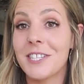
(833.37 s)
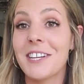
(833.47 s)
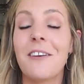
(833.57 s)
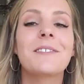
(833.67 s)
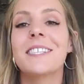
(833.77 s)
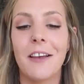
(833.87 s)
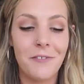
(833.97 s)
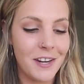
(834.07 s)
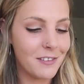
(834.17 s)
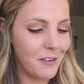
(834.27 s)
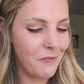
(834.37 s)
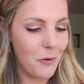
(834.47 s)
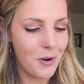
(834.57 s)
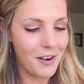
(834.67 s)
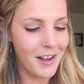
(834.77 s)
enough, definitely
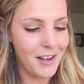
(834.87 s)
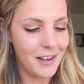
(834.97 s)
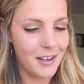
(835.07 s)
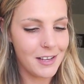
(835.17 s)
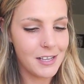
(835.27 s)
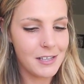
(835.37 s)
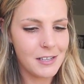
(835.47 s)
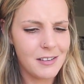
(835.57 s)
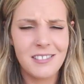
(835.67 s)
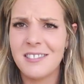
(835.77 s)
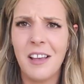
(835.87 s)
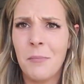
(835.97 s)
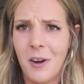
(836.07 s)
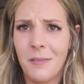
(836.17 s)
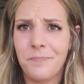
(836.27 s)
for
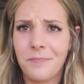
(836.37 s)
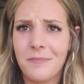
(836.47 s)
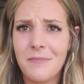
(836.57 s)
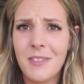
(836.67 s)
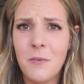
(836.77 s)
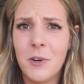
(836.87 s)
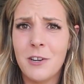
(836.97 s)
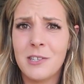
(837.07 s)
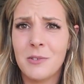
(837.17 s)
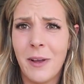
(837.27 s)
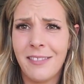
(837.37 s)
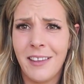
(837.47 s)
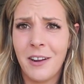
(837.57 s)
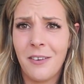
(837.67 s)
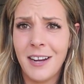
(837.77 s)
summer when you're sweating
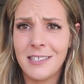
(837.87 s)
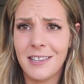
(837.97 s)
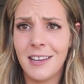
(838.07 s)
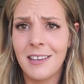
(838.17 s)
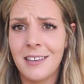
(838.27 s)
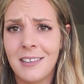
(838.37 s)
like crazy.